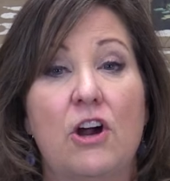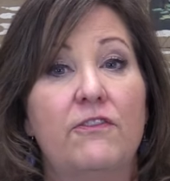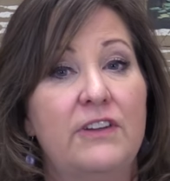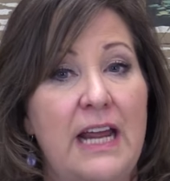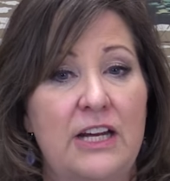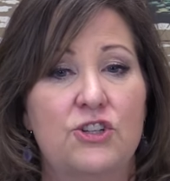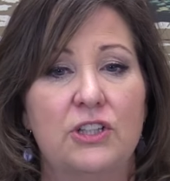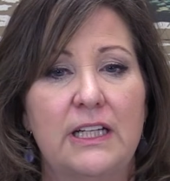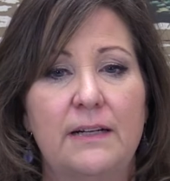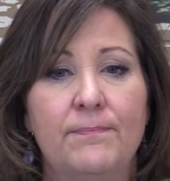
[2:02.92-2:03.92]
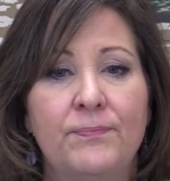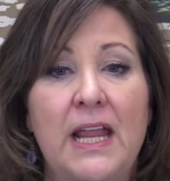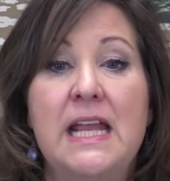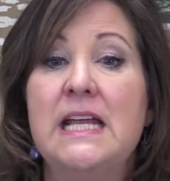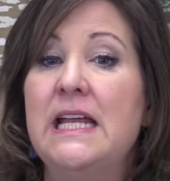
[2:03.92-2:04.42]
are financially.
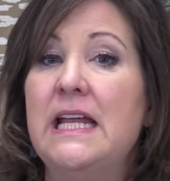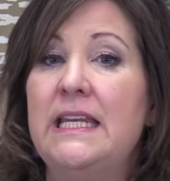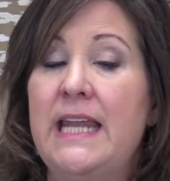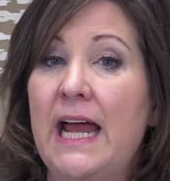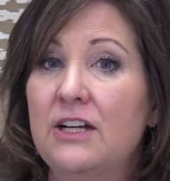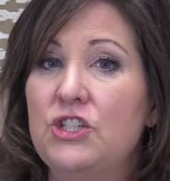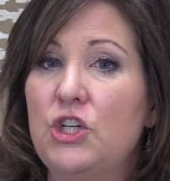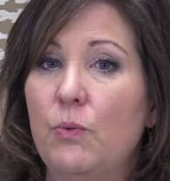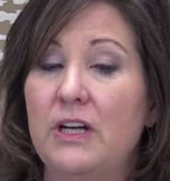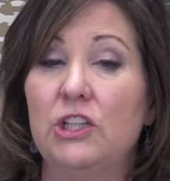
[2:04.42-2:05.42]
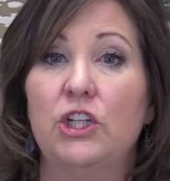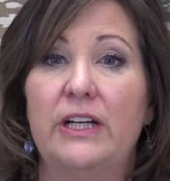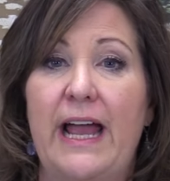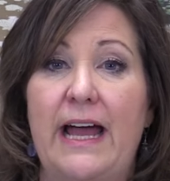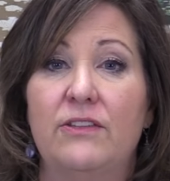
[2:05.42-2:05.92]
Next, you want to
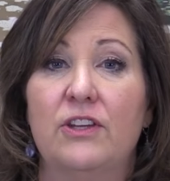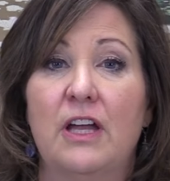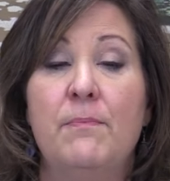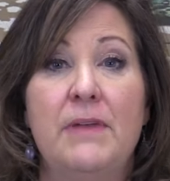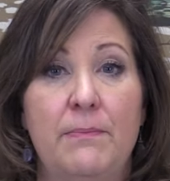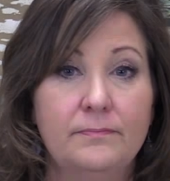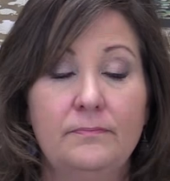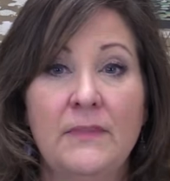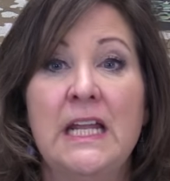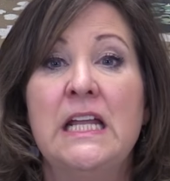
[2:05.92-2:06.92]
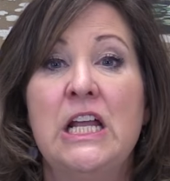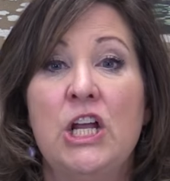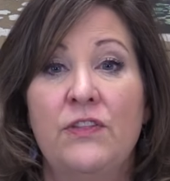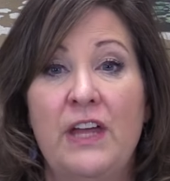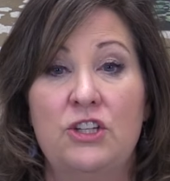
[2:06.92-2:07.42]
look at the commitment
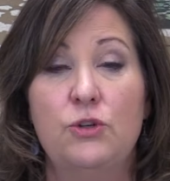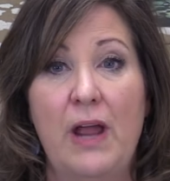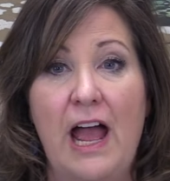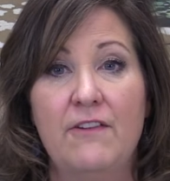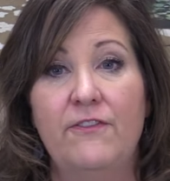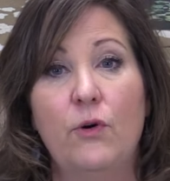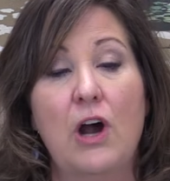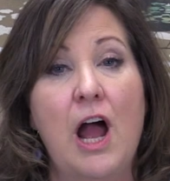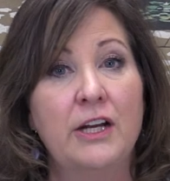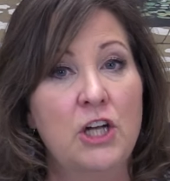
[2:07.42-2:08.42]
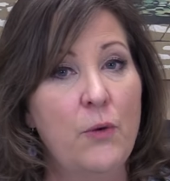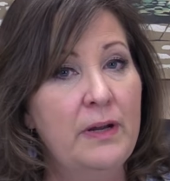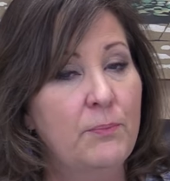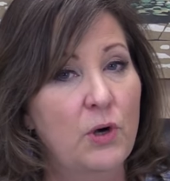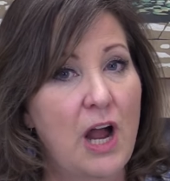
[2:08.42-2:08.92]
that you have for
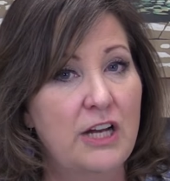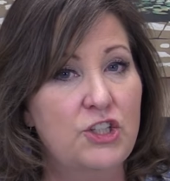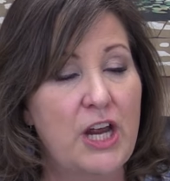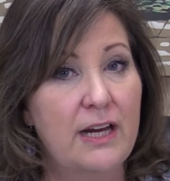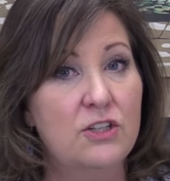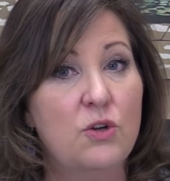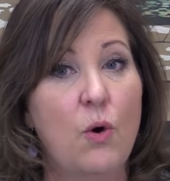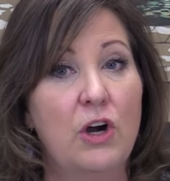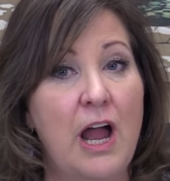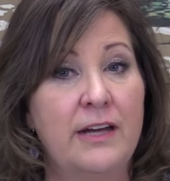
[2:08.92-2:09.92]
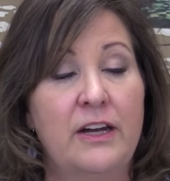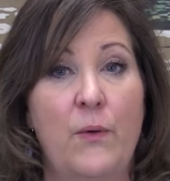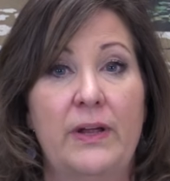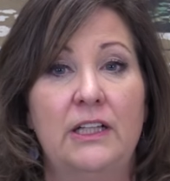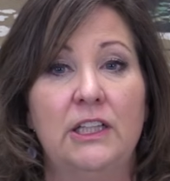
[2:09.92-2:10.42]
ongoing projects or
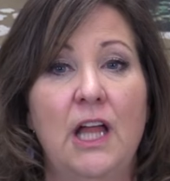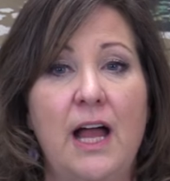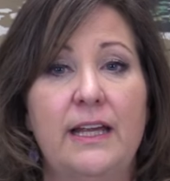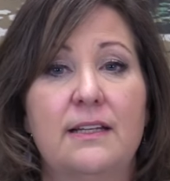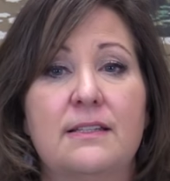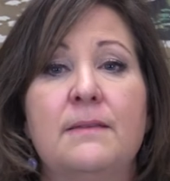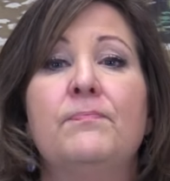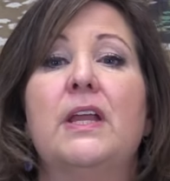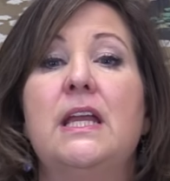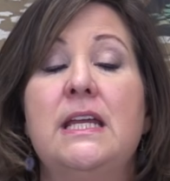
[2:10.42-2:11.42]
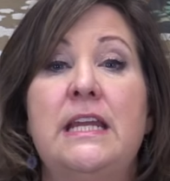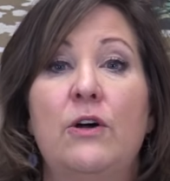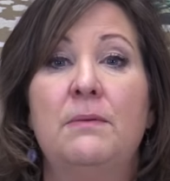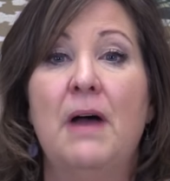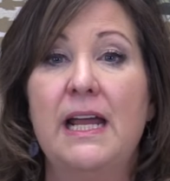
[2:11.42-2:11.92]
ongoing clients.
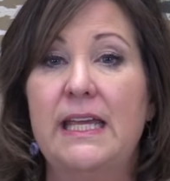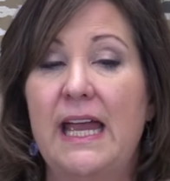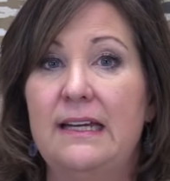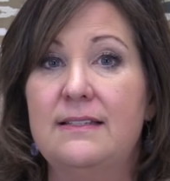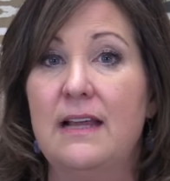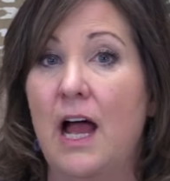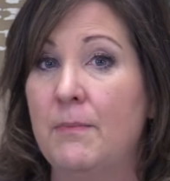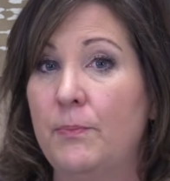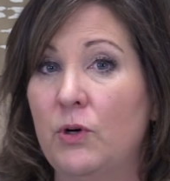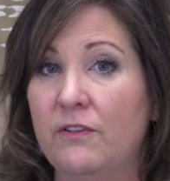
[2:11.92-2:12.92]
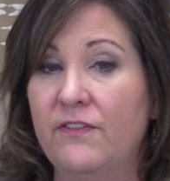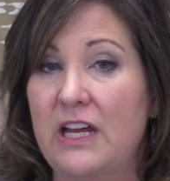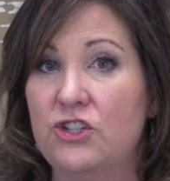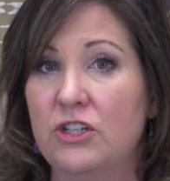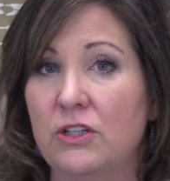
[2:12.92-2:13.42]
Now, in my case, I'm a
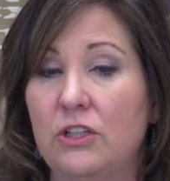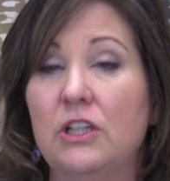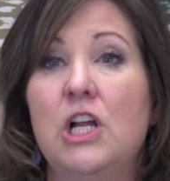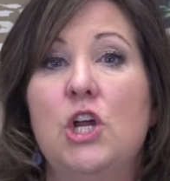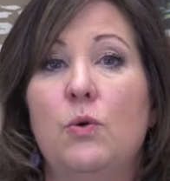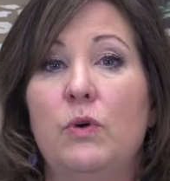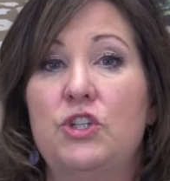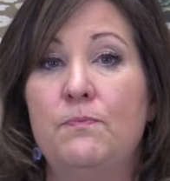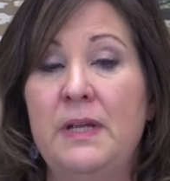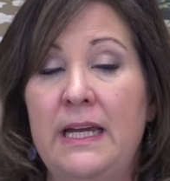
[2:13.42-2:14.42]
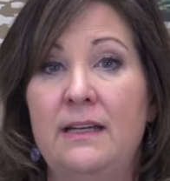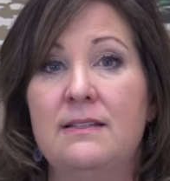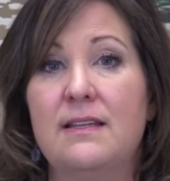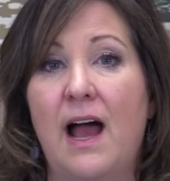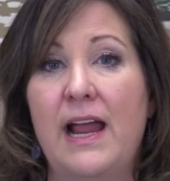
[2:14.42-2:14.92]
professional, which
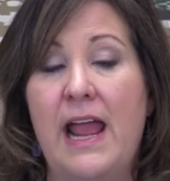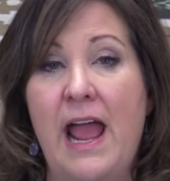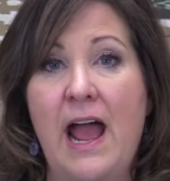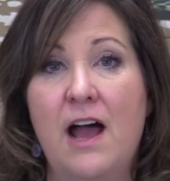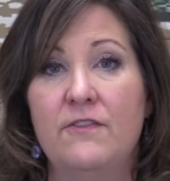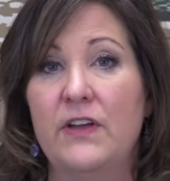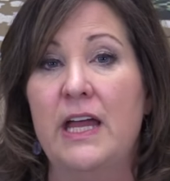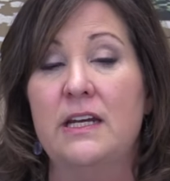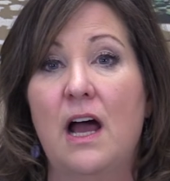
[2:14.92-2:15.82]
means I have